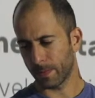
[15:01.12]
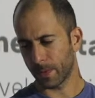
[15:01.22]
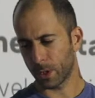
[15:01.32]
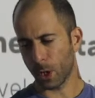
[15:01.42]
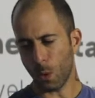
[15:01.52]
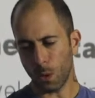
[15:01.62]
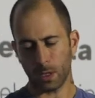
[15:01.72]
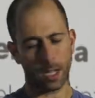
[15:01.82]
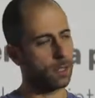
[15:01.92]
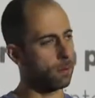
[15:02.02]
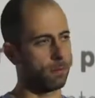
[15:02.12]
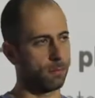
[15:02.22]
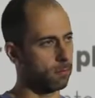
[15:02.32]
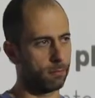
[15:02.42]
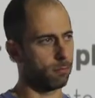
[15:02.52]
So
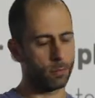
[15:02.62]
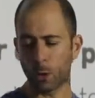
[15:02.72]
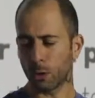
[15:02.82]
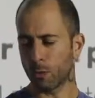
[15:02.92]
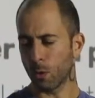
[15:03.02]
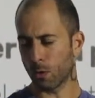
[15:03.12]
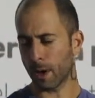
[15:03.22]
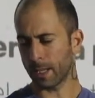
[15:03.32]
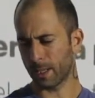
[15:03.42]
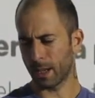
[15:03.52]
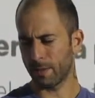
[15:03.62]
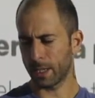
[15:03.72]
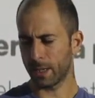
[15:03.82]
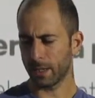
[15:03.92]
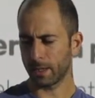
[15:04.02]
those are all great
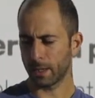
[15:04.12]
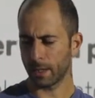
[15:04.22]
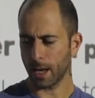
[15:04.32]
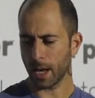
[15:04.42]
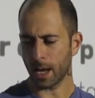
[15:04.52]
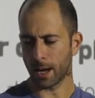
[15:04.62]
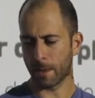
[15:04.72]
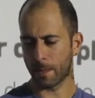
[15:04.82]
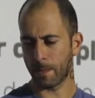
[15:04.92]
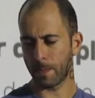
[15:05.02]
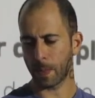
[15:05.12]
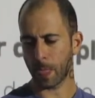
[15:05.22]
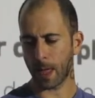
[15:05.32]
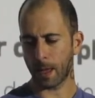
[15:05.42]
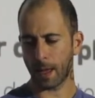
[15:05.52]
services, and
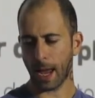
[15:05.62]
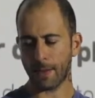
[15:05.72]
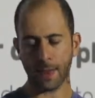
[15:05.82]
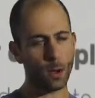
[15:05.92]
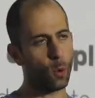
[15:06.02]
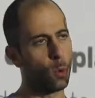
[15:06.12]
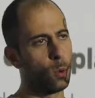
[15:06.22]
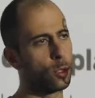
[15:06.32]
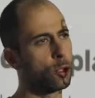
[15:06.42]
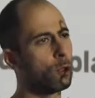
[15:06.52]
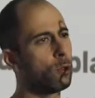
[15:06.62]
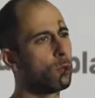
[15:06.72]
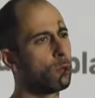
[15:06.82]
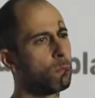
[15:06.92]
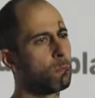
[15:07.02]
they all
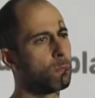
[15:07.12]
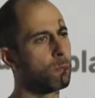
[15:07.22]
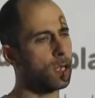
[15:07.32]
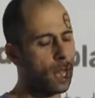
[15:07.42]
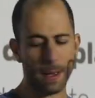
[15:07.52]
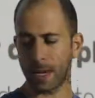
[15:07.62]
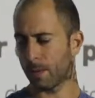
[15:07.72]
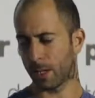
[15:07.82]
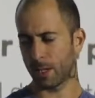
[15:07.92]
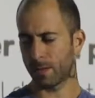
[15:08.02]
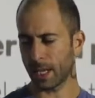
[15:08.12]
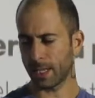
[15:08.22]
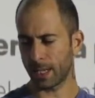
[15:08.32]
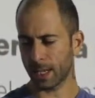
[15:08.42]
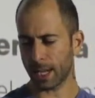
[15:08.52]
do some element of
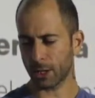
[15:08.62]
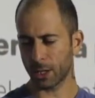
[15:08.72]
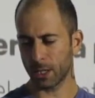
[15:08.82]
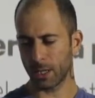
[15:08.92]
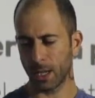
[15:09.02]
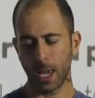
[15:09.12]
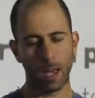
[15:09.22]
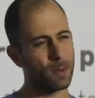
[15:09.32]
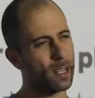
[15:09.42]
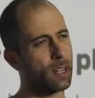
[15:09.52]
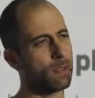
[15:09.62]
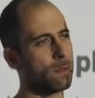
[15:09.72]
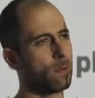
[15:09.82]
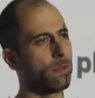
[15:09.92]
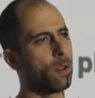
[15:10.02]
data collection, but none of
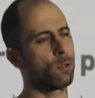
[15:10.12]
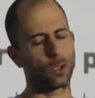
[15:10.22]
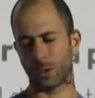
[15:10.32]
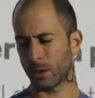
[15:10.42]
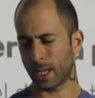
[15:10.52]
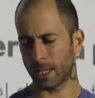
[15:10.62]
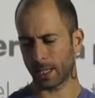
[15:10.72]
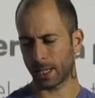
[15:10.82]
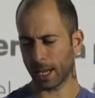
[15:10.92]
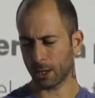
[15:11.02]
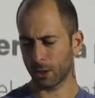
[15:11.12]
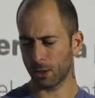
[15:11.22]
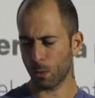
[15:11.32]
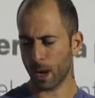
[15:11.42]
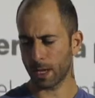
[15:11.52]
them are focused on data collection
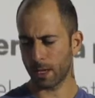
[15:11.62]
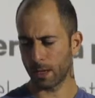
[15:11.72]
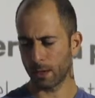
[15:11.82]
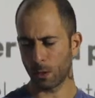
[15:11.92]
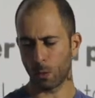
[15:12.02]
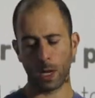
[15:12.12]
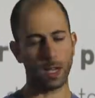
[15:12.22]
the way that we